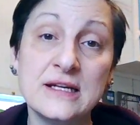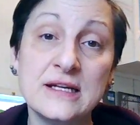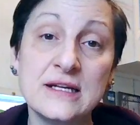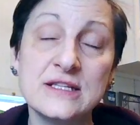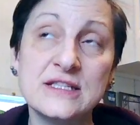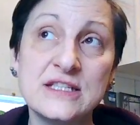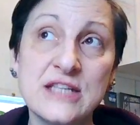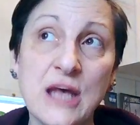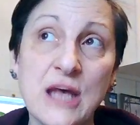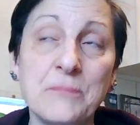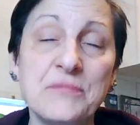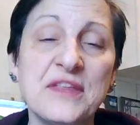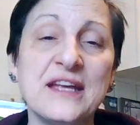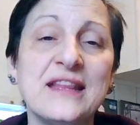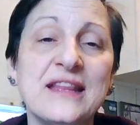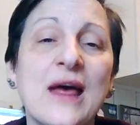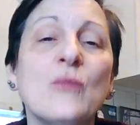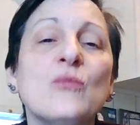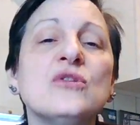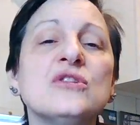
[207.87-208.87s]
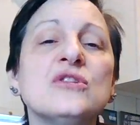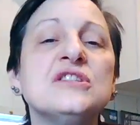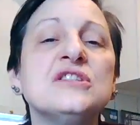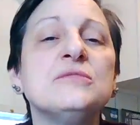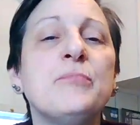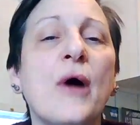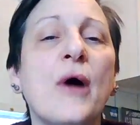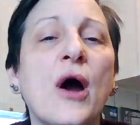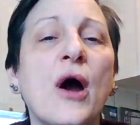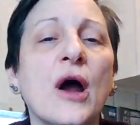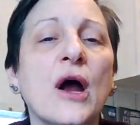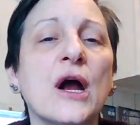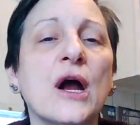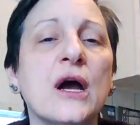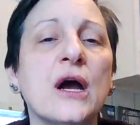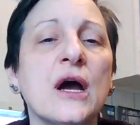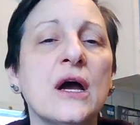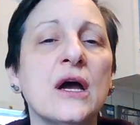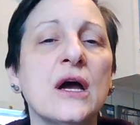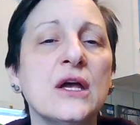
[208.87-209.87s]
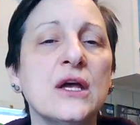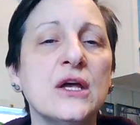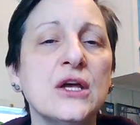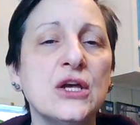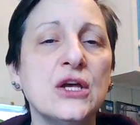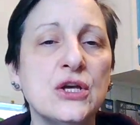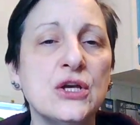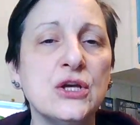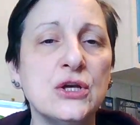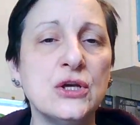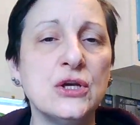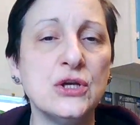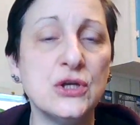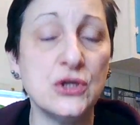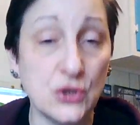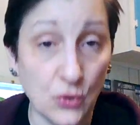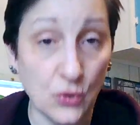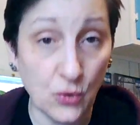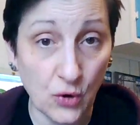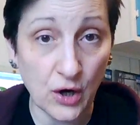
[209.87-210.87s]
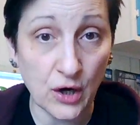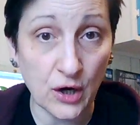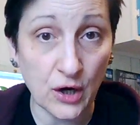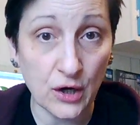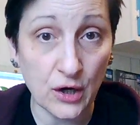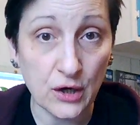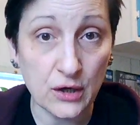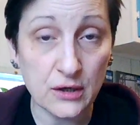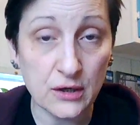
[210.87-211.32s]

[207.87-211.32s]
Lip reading: something that will spark your